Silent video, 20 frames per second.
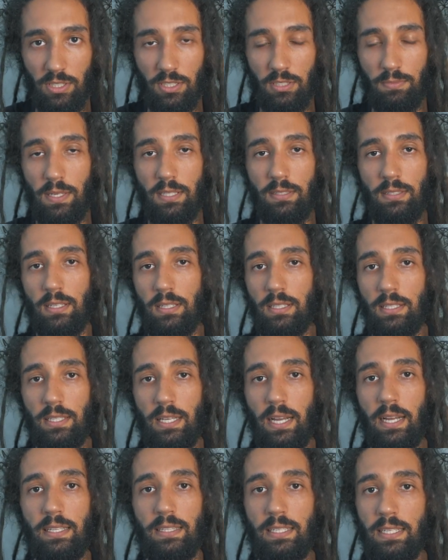is basically the
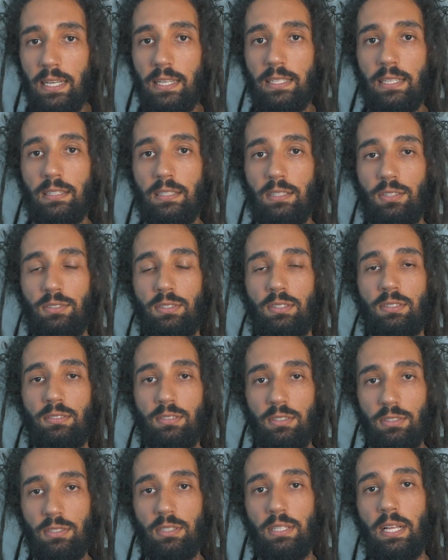idea that there is a
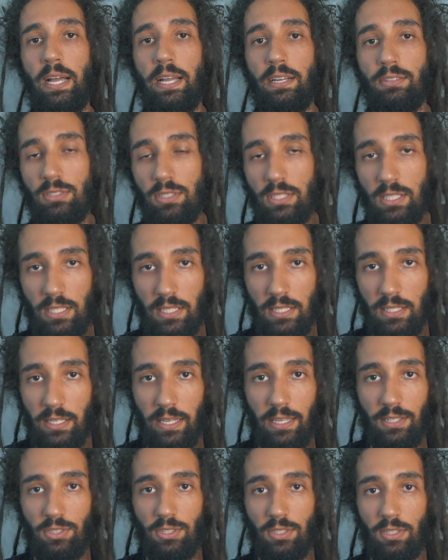certain hierarchy in
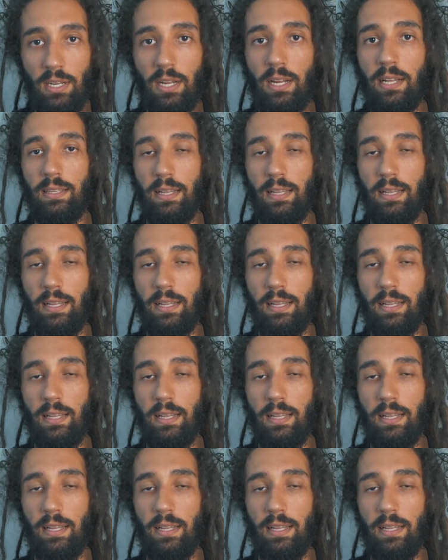nature